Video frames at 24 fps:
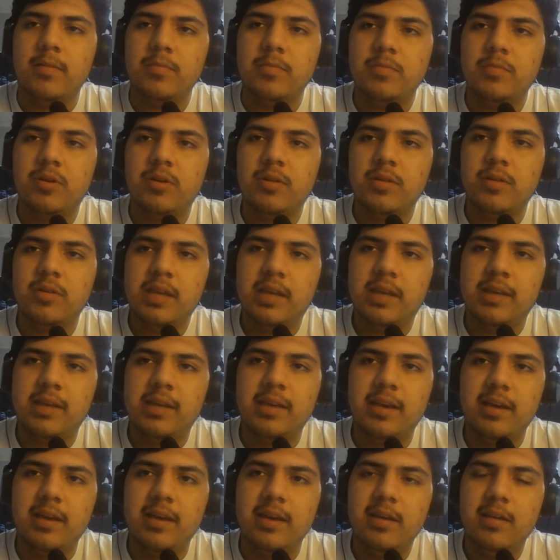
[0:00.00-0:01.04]
So on the second
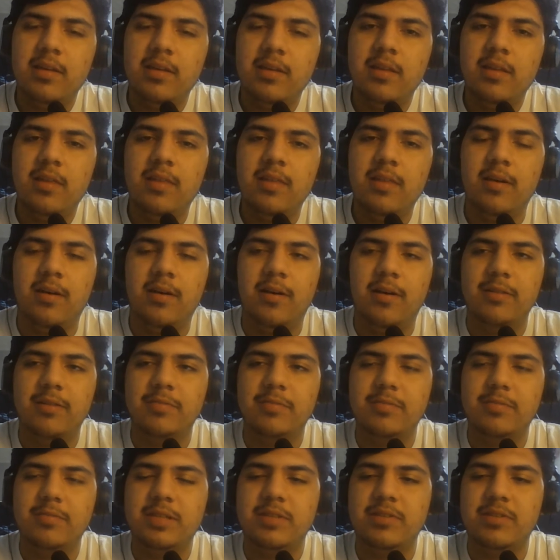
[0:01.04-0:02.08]
day, our
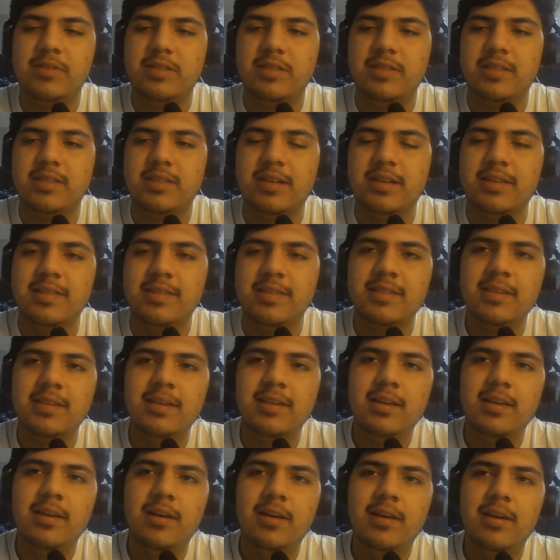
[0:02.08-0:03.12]
teacher decides,
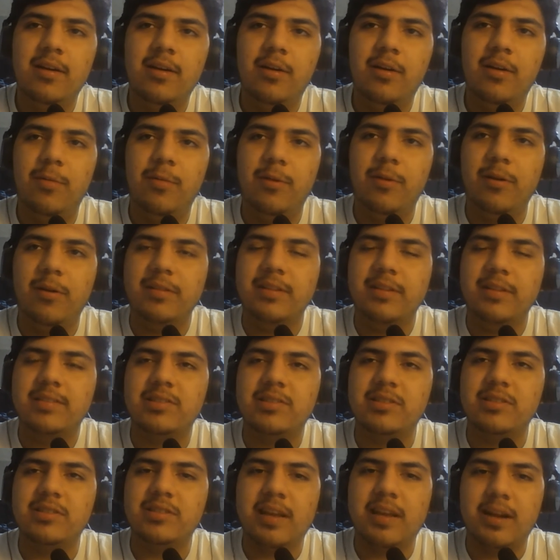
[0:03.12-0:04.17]
oh, well, let's
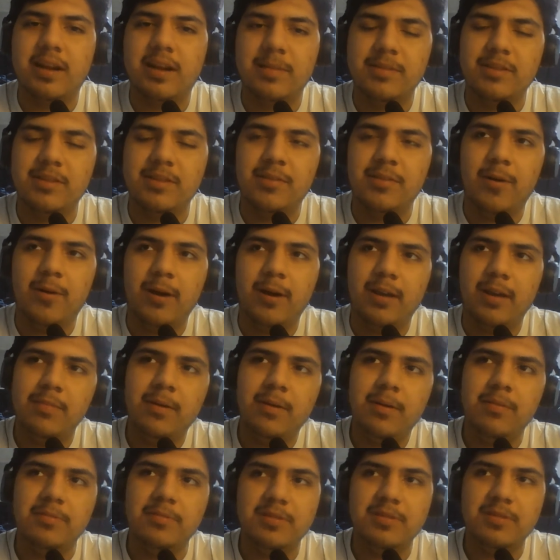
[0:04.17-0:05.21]
just head up to the Rocky
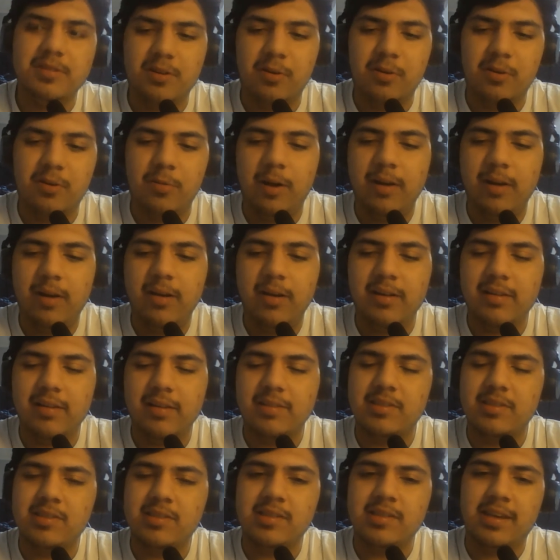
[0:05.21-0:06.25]
Mountains, you know, why not?
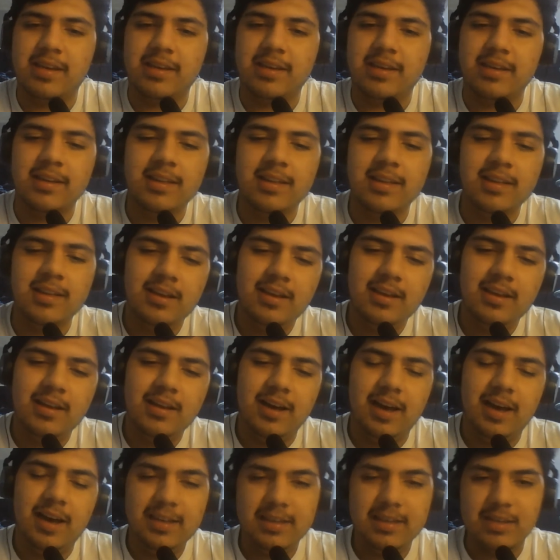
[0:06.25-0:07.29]
Let's just take a
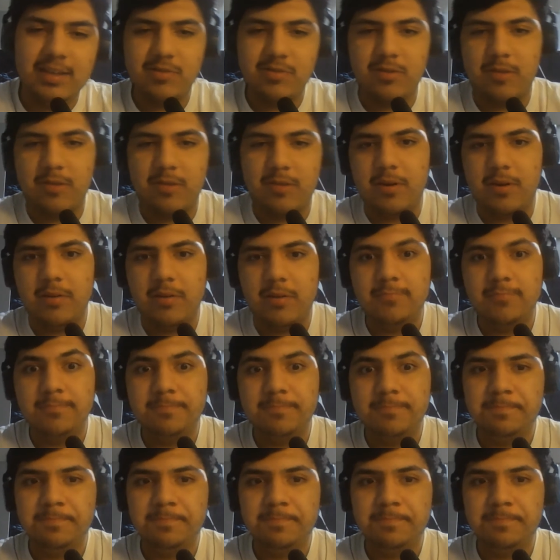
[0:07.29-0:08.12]
hiking trip, you know?